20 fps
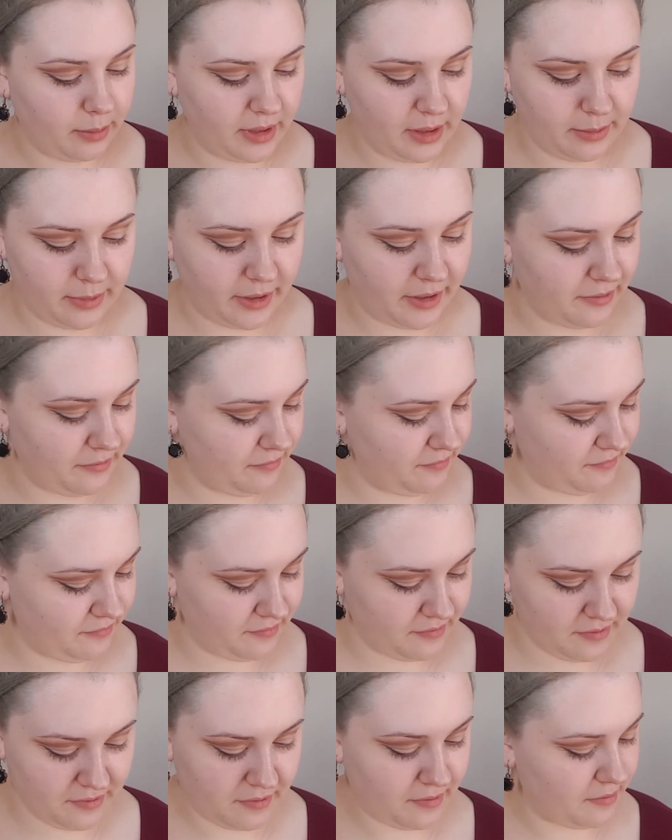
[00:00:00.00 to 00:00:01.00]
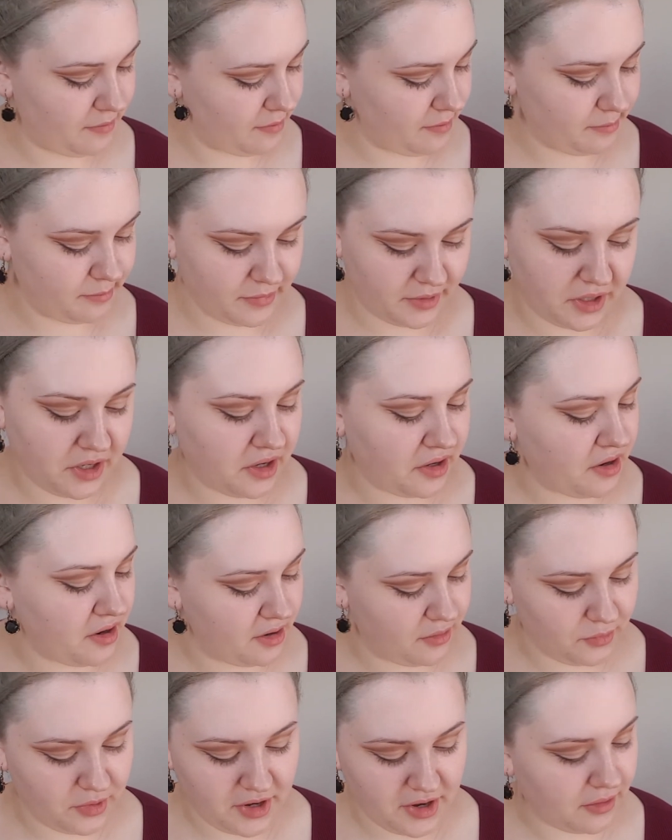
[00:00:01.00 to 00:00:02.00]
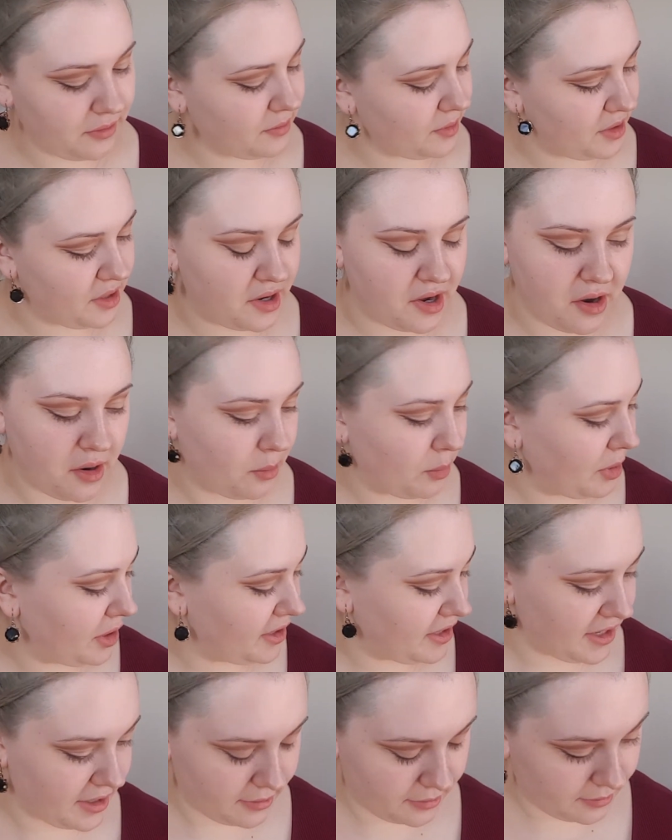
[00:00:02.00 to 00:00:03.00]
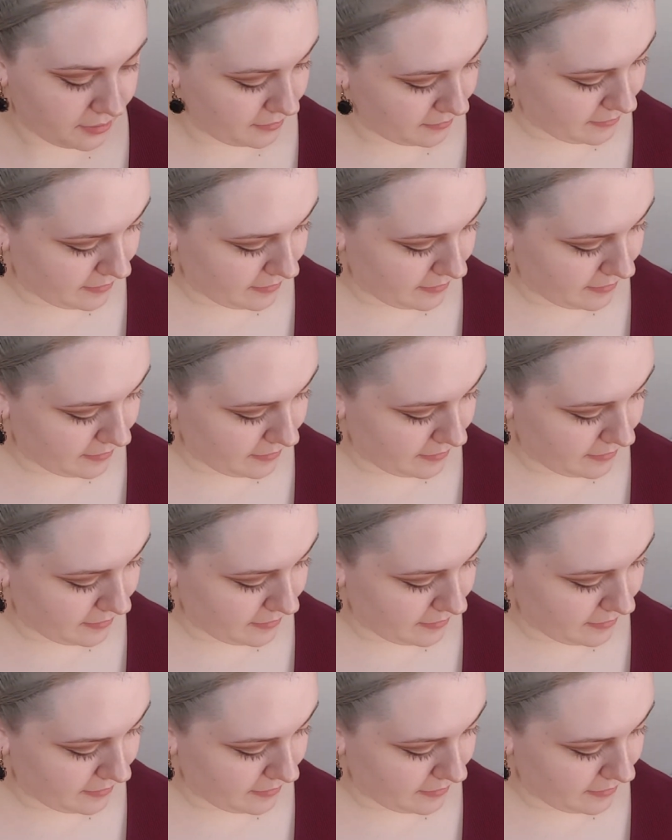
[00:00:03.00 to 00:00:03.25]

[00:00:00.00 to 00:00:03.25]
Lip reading: me, but I'm going to calm down. I'm going to calm right down.